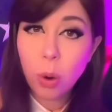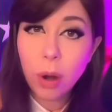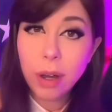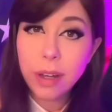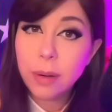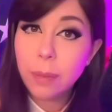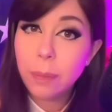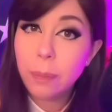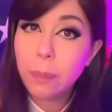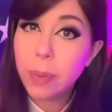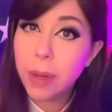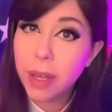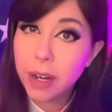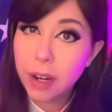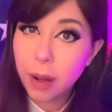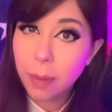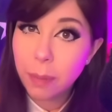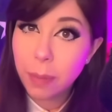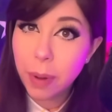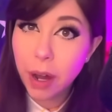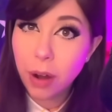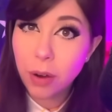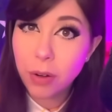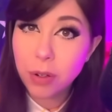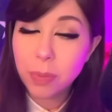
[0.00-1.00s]
quite a bit
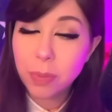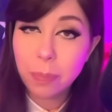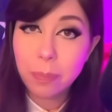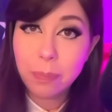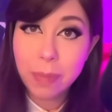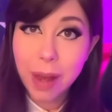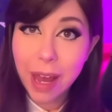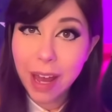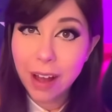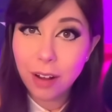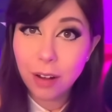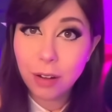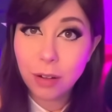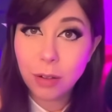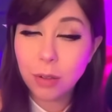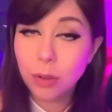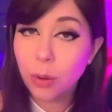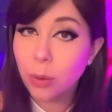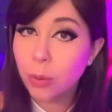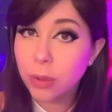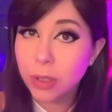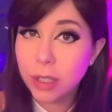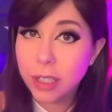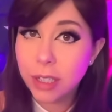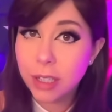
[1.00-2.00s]
about male
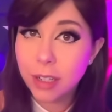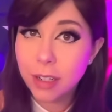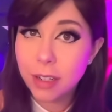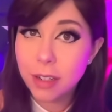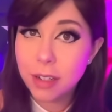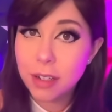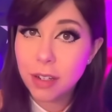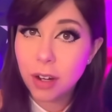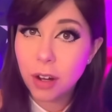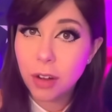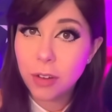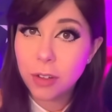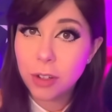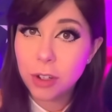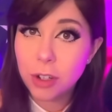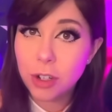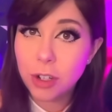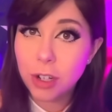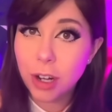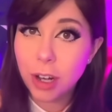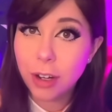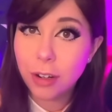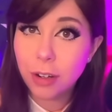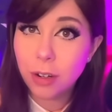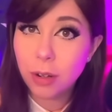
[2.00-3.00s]
loneliness on this
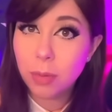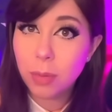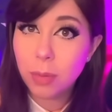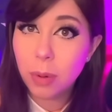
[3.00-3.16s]
channel,